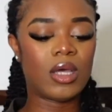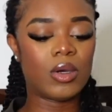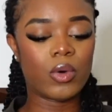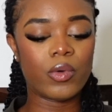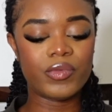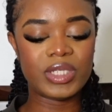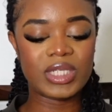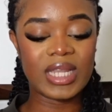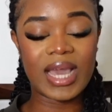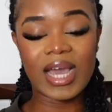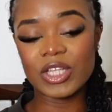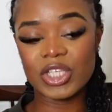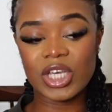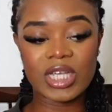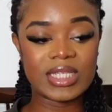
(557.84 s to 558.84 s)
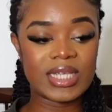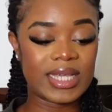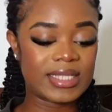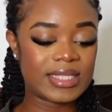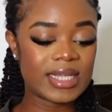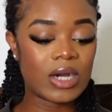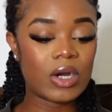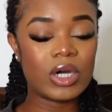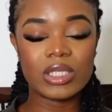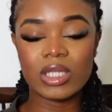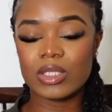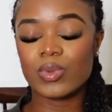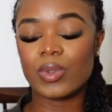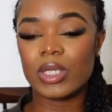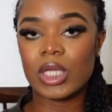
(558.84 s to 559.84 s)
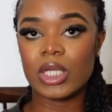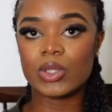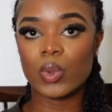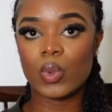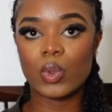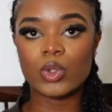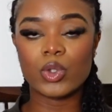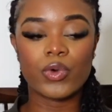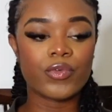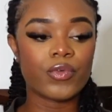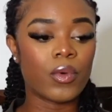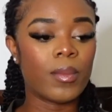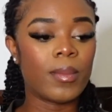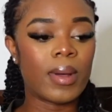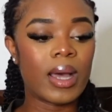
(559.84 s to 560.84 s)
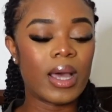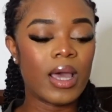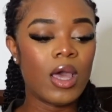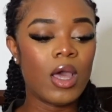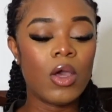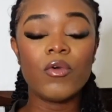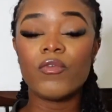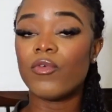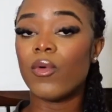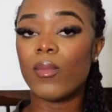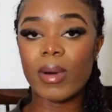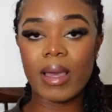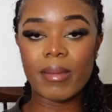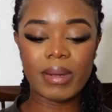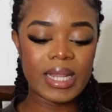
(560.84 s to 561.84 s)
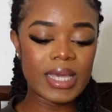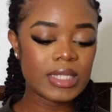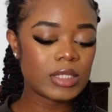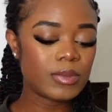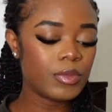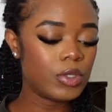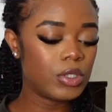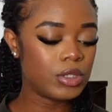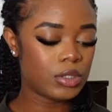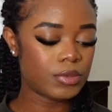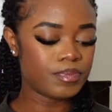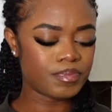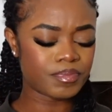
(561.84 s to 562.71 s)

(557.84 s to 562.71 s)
uh, obviously as you guys can tell this one is also from my for my placement